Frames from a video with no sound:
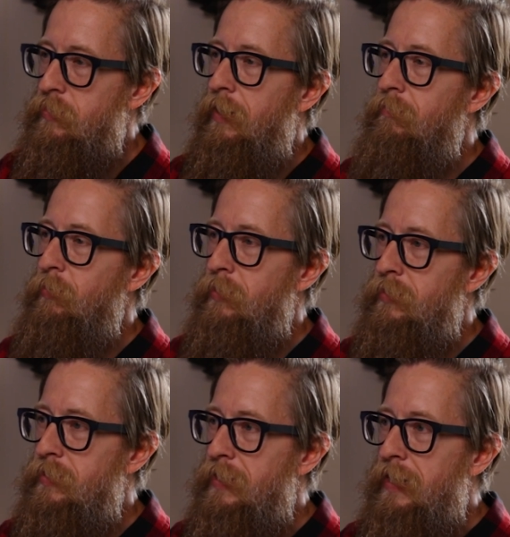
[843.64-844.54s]
that
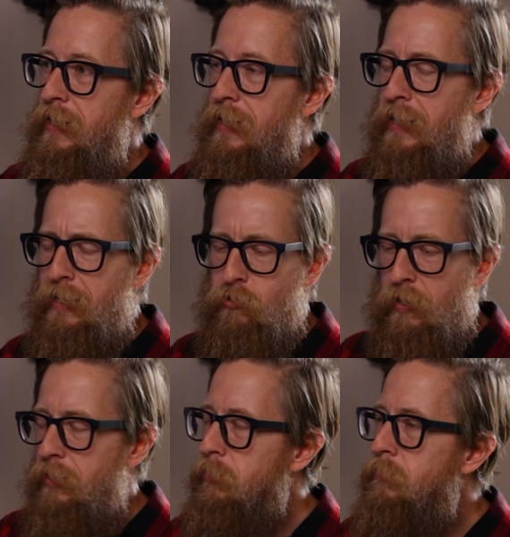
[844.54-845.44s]
voice and
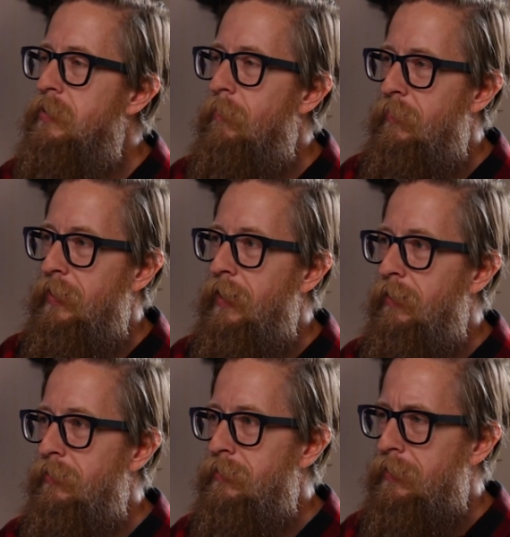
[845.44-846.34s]
try to do something
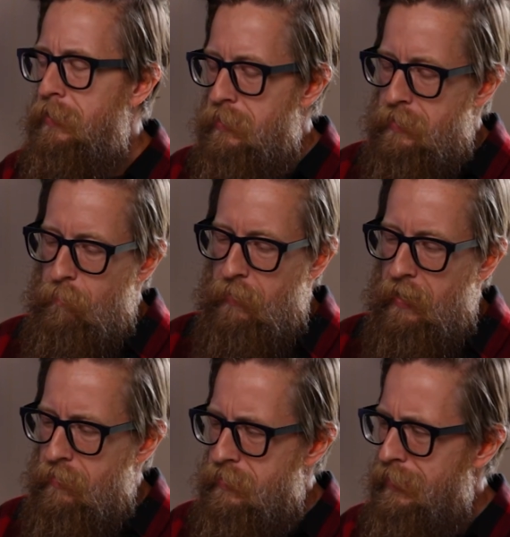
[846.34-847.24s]
else because it's
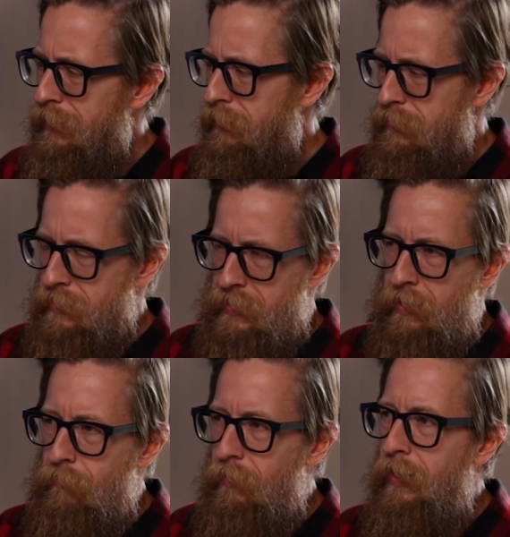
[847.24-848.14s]
embarrassing. It doesn't
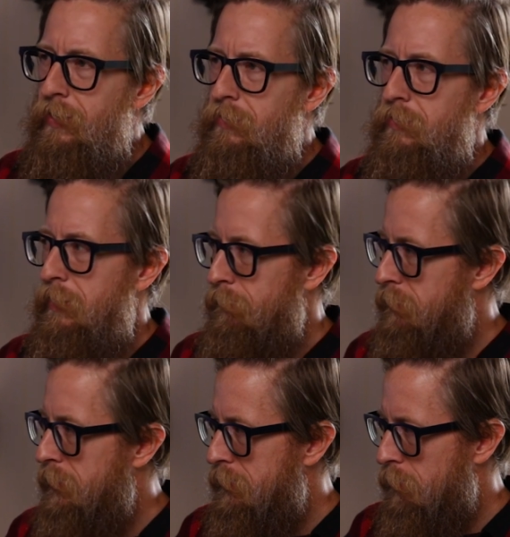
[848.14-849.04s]
sound right.
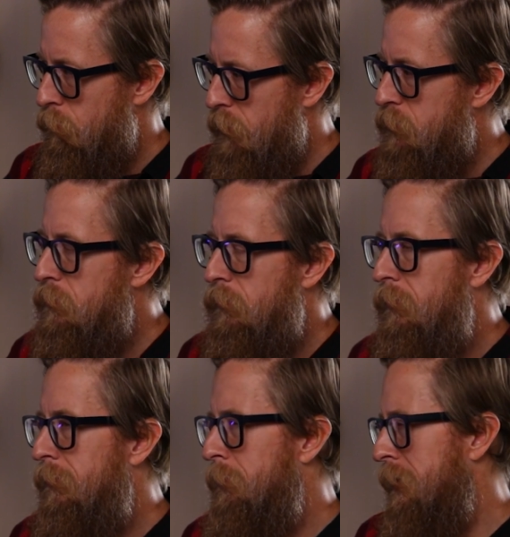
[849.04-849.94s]
It's
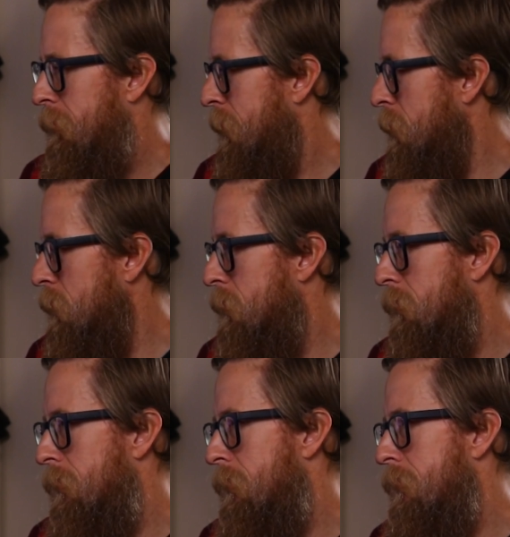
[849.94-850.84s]
original, but it feels
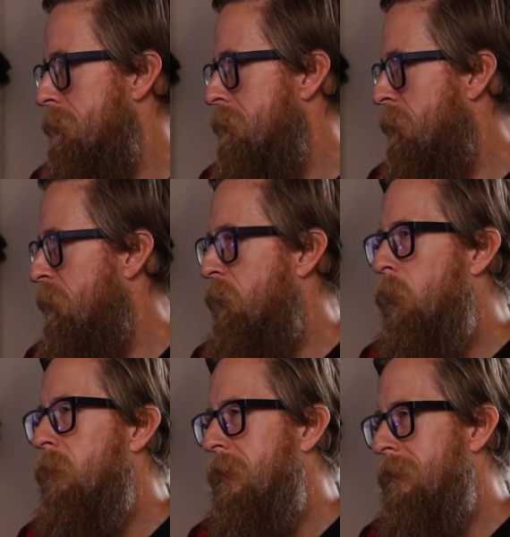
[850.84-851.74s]

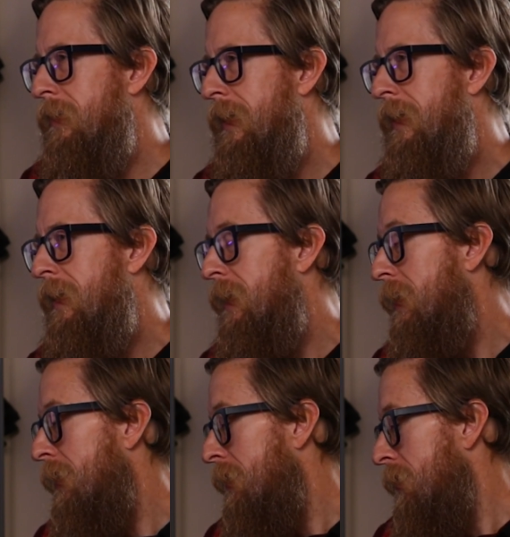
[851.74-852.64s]
foreign.
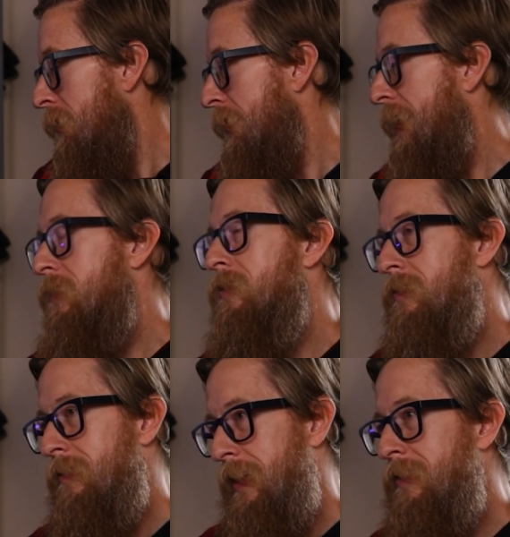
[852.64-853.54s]

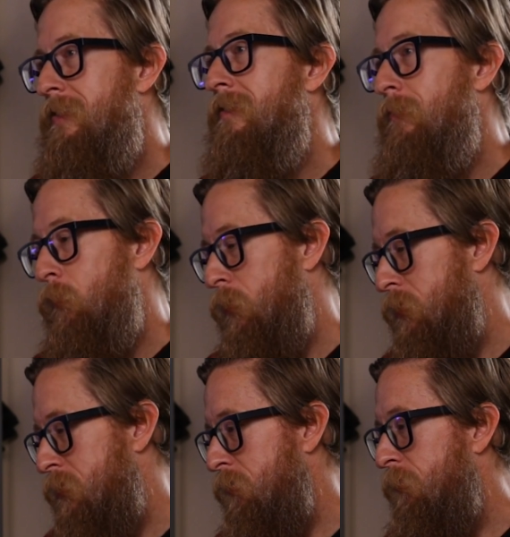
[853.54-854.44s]
That's
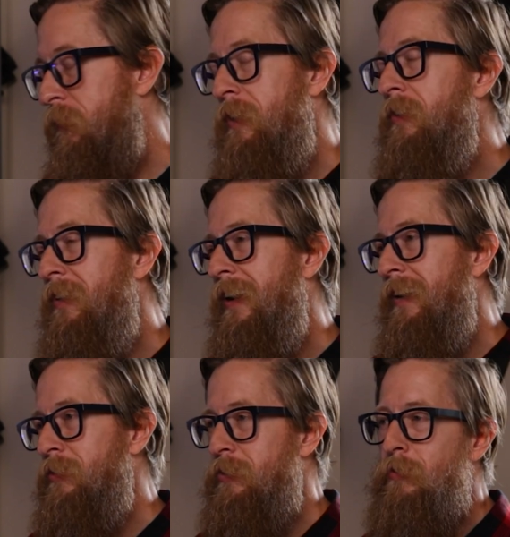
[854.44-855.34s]
once you feel
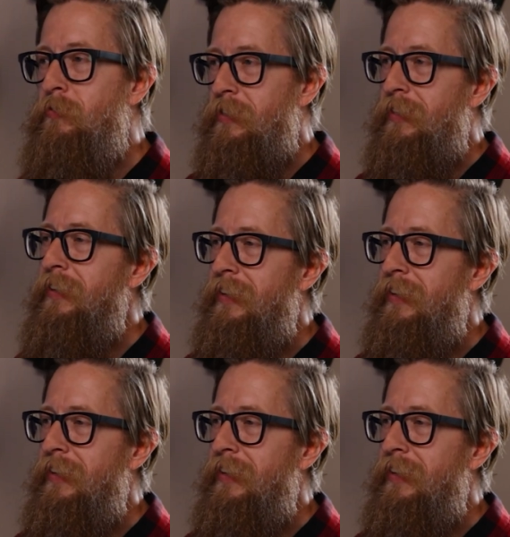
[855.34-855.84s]
that, it's usually a good